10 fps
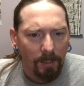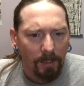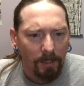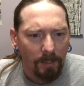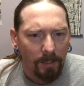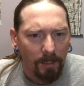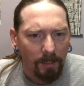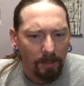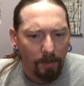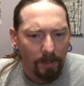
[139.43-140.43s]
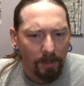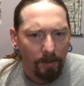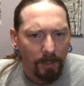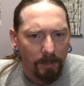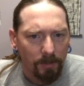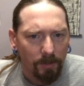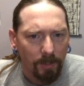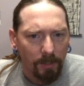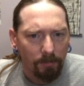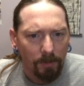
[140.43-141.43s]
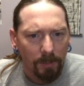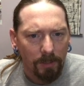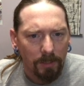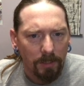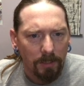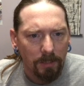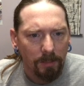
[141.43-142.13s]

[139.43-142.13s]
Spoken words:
Alright, we're going to go ahead and trade rooks.